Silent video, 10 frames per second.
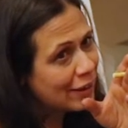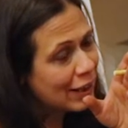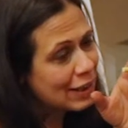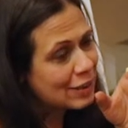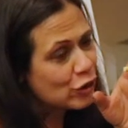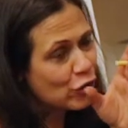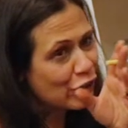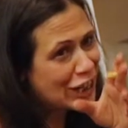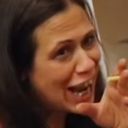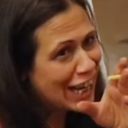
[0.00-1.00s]
That is
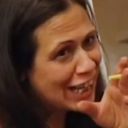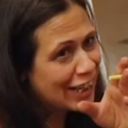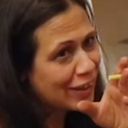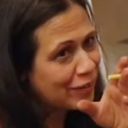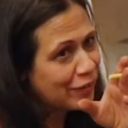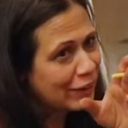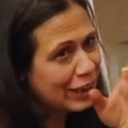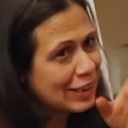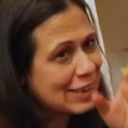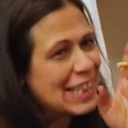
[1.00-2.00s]
your negative,
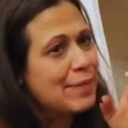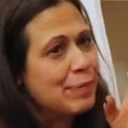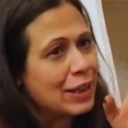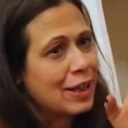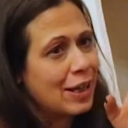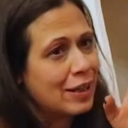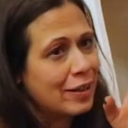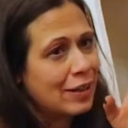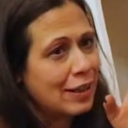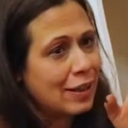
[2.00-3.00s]
like a demon kind
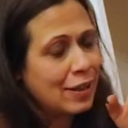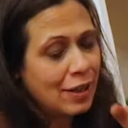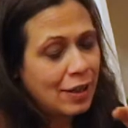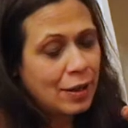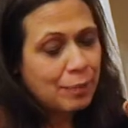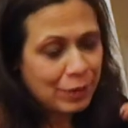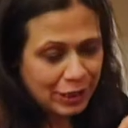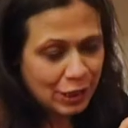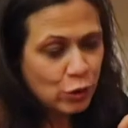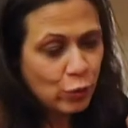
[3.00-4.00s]
of thing. But
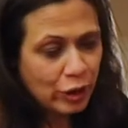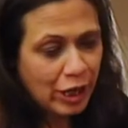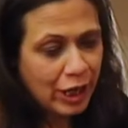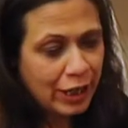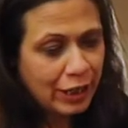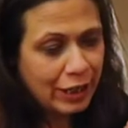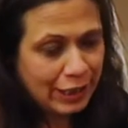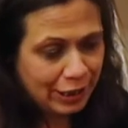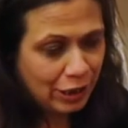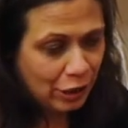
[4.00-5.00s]
this guy
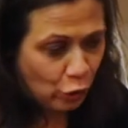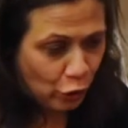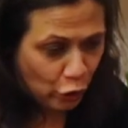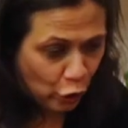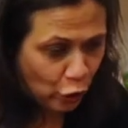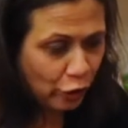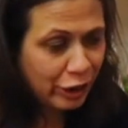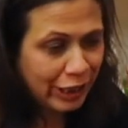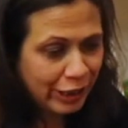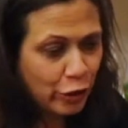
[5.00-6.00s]
and, or
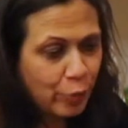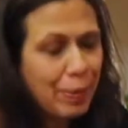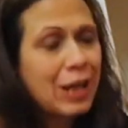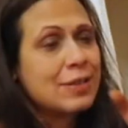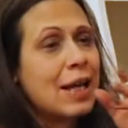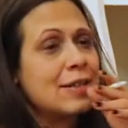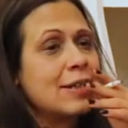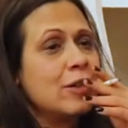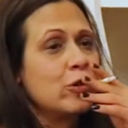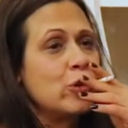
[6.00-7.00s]
girl in your past has
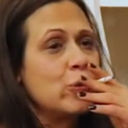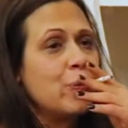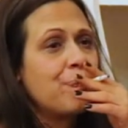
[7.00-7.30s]
killed you.